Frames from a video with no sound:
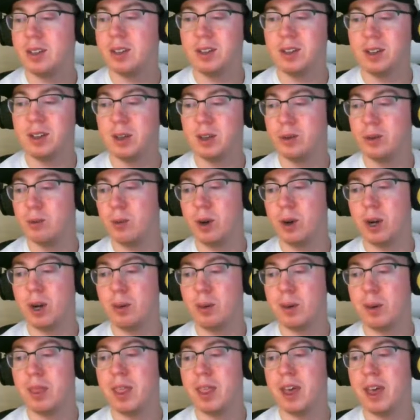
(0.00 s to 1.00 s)
Are you worried
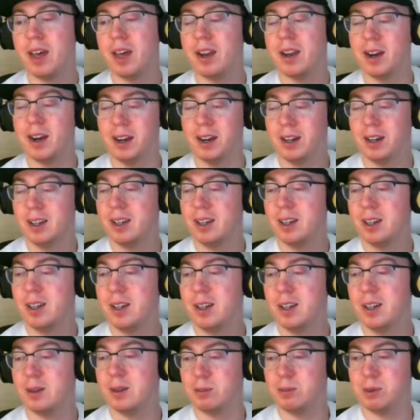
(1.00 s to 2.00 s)
about that, or
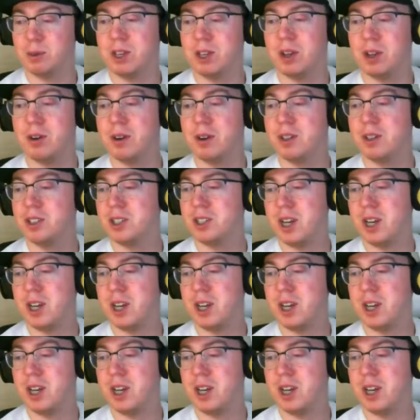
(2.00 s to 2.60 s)
obscure-ish